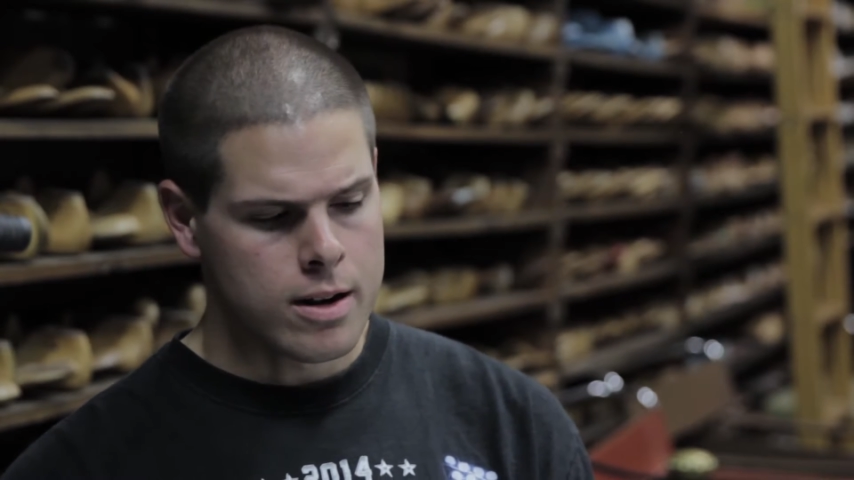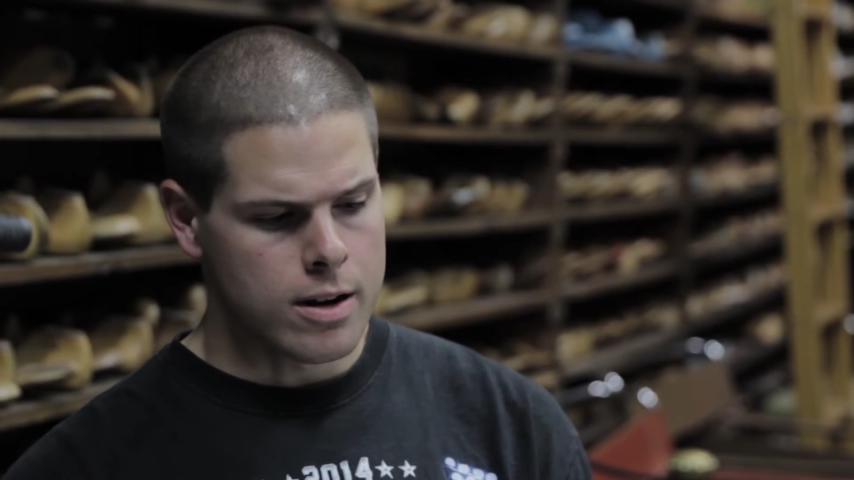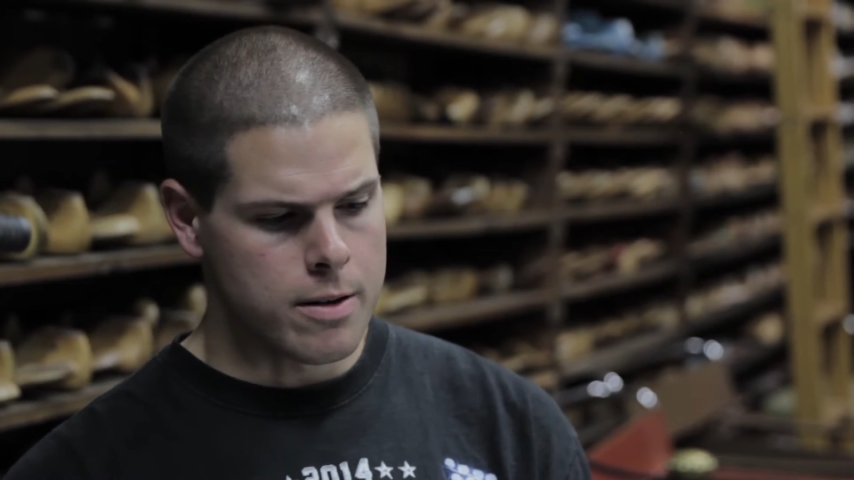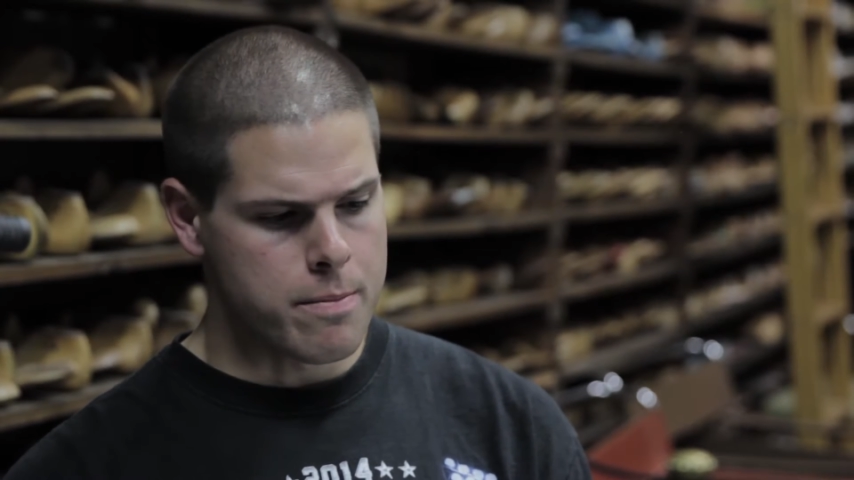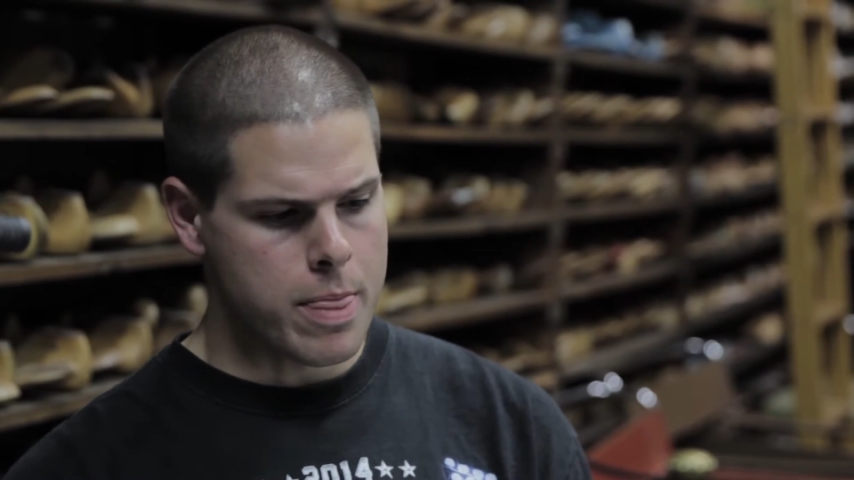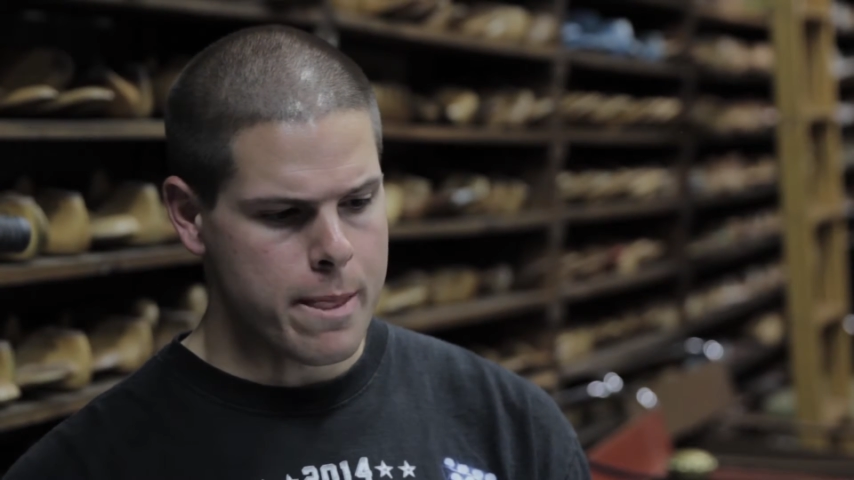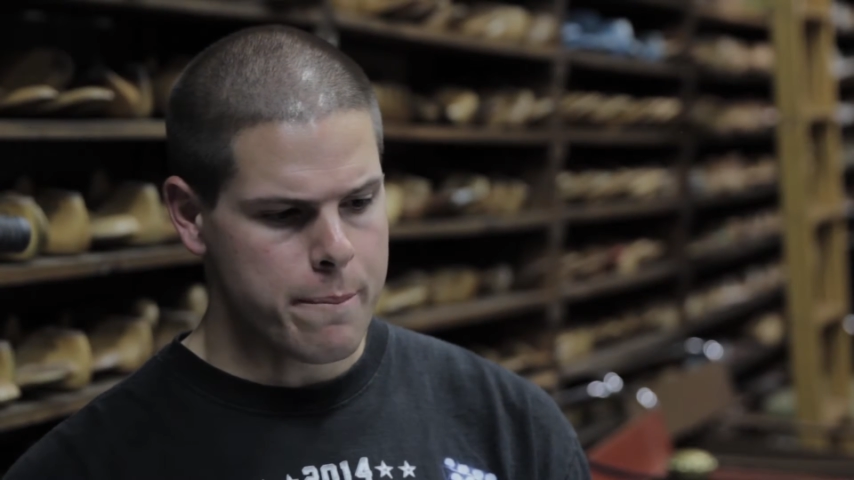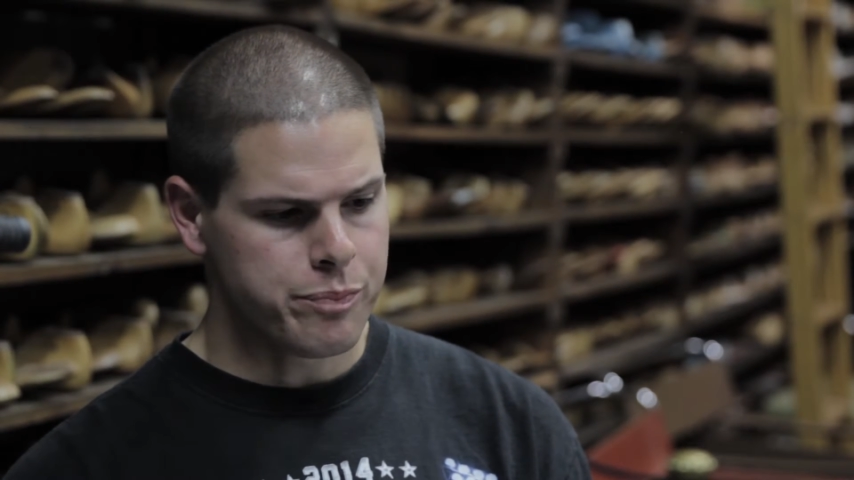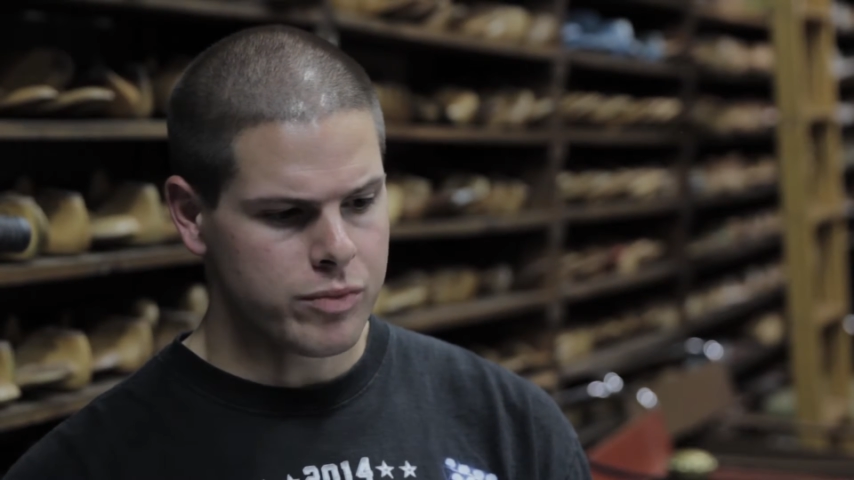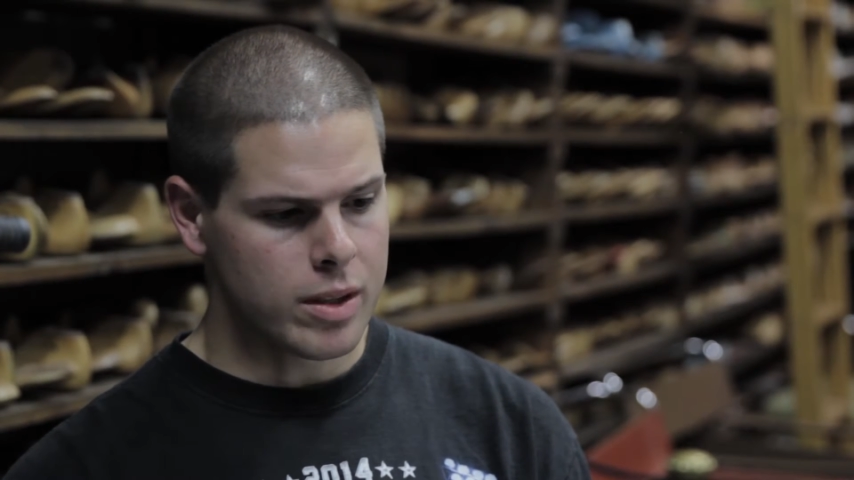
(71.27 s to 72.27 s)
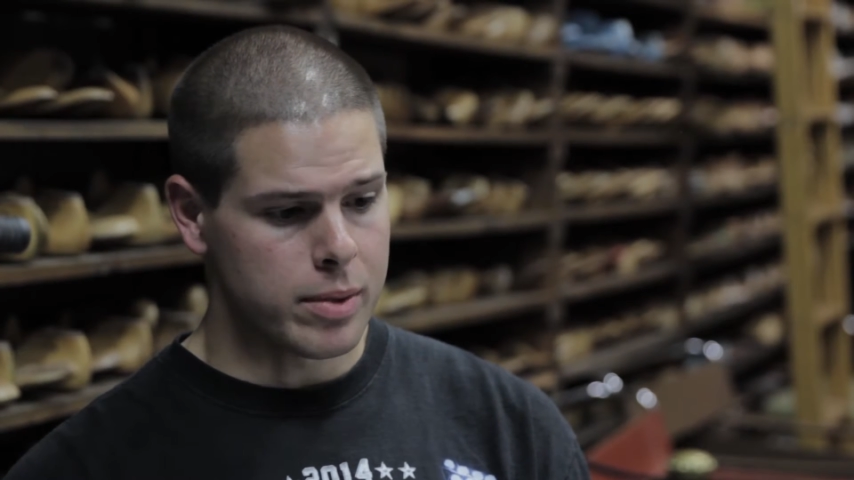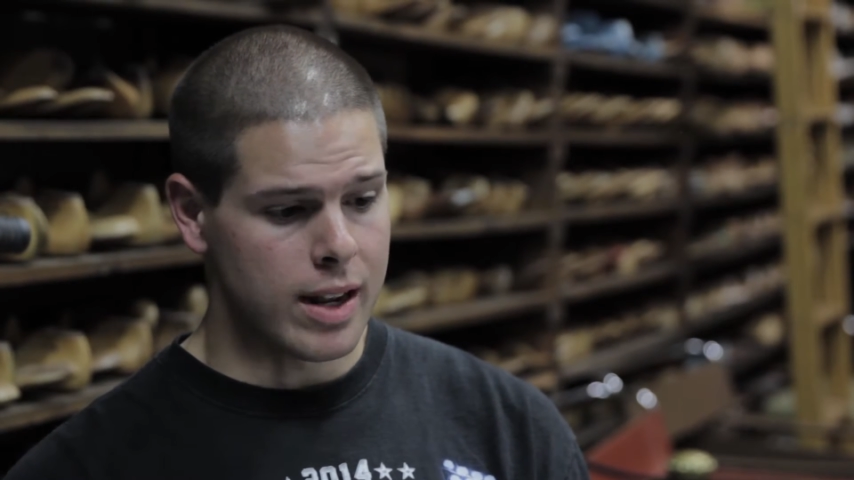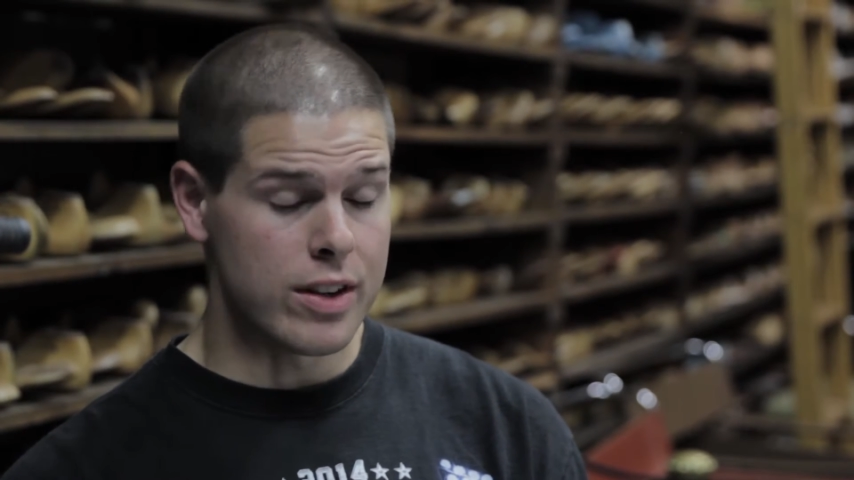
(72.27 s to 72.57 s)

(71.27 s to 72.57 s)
But